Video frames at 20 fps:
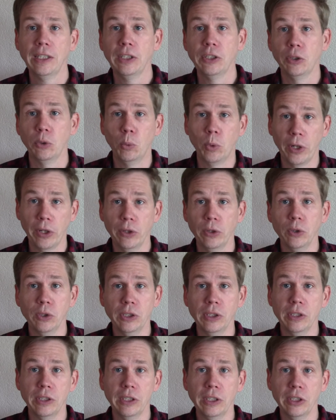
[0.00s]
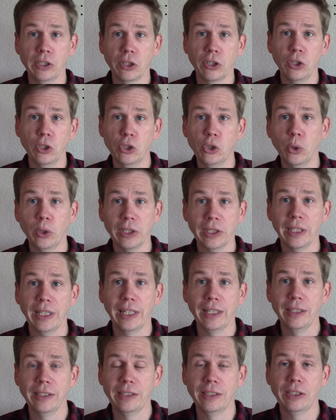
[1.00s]
So one of those is a conjoint
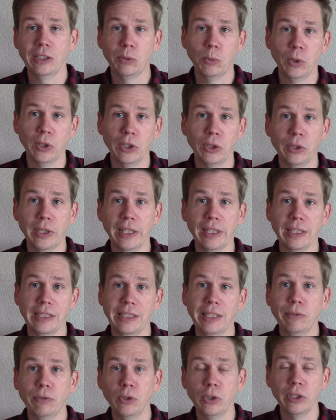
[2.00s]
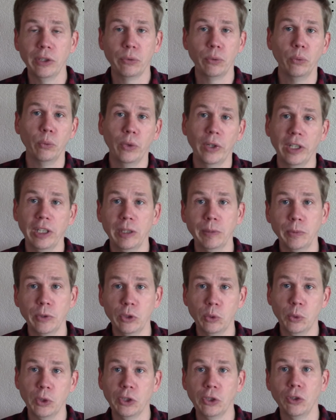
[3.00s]
analysis where you take several different
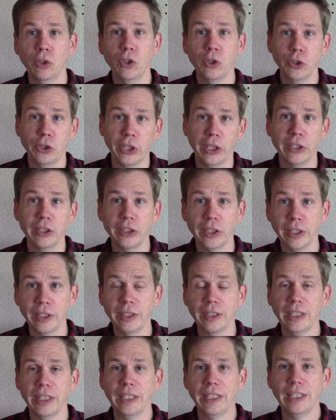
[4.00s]
variables which are all changing.